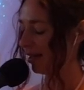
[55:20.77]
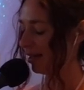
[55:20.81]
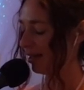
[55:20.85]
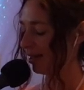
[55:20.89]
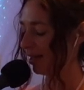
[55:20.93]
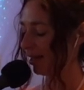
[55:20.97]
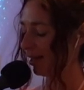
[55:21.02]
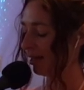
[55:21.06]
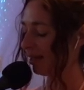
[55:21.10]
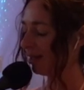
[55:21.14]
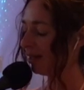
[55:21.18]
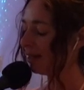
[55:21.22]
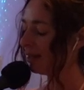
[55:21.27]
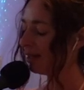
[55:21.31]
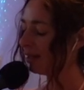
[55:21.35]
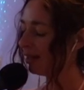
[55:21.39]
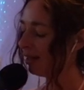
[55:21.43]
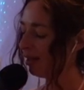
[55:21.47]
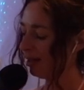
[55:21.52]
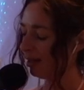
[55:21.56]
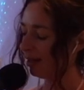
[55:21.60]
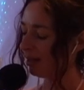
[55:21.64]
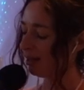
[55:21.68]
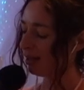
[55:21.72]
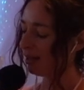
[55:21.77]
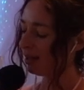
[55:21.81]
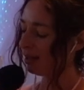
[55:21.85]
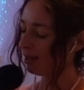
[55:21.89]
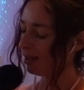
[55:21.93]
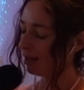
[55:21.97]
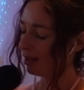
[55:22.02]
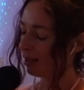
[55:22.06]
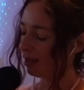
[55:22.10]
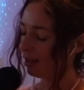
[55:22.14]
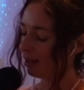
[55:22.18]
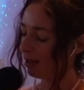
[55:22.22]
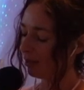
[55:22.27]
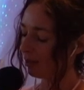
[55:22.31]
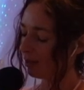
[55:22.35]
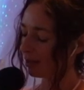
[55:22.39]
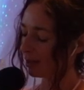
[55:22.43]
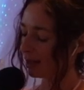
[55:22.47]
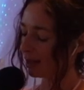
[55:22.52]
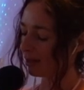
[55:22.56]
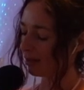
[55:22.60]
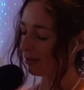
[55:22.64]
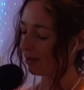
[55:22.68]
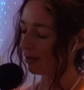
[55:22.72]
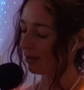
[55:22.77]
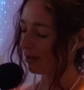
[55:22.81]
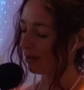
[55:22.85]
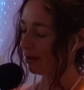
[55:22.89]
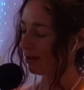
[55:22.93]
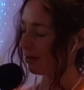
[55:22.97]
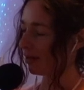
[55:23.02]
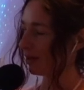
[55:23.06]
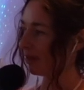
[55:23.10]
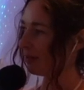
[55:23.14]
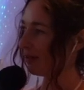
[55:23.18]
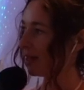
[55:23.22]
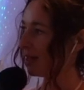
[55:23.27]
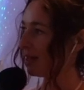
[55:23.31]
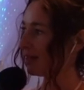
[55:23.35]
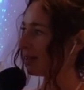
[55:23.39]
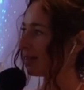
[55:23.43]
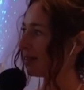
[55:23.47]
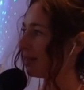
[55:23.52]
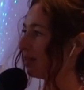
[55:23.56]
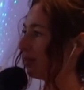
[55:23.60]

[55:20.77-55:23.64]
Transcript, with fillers: and like with all of our friends,